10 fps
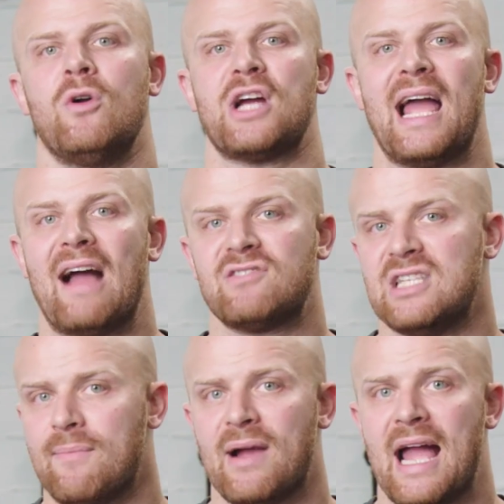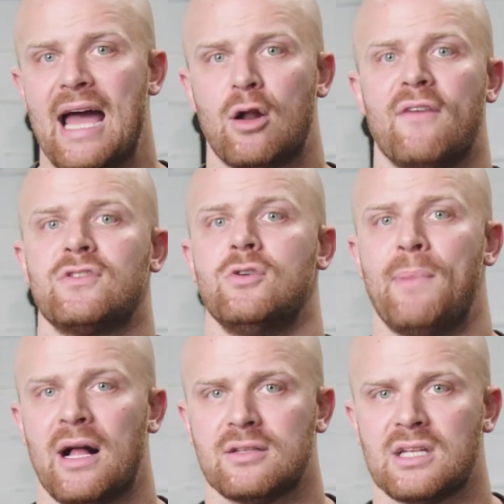which I have to take my hat off to
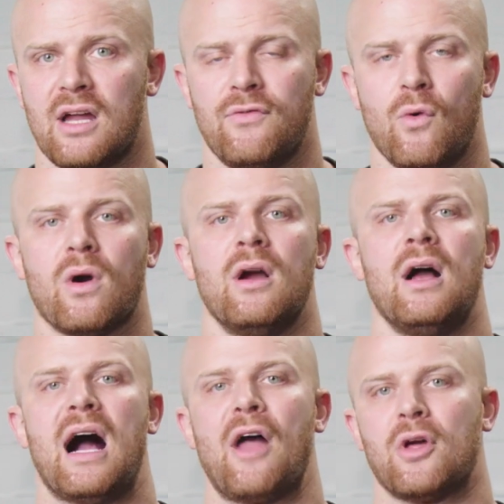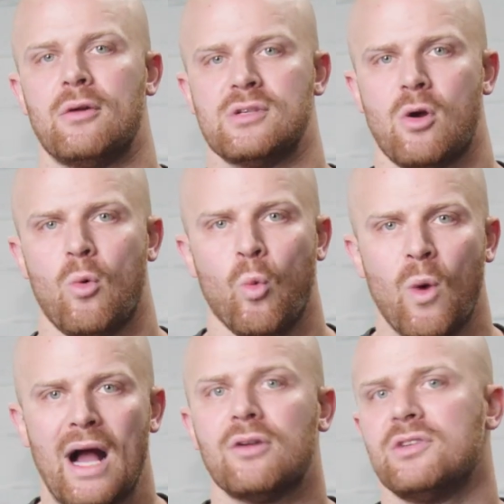Peloton for. I thought it was
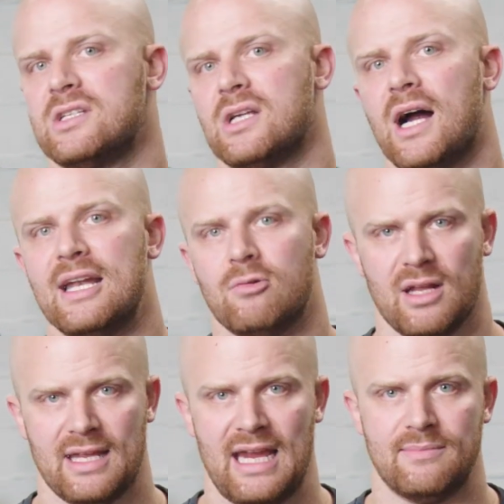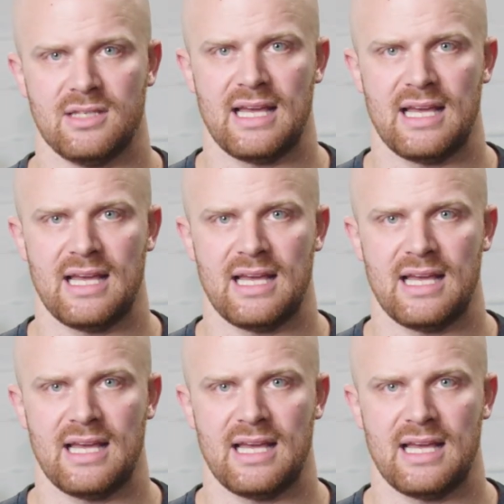well designed when it came to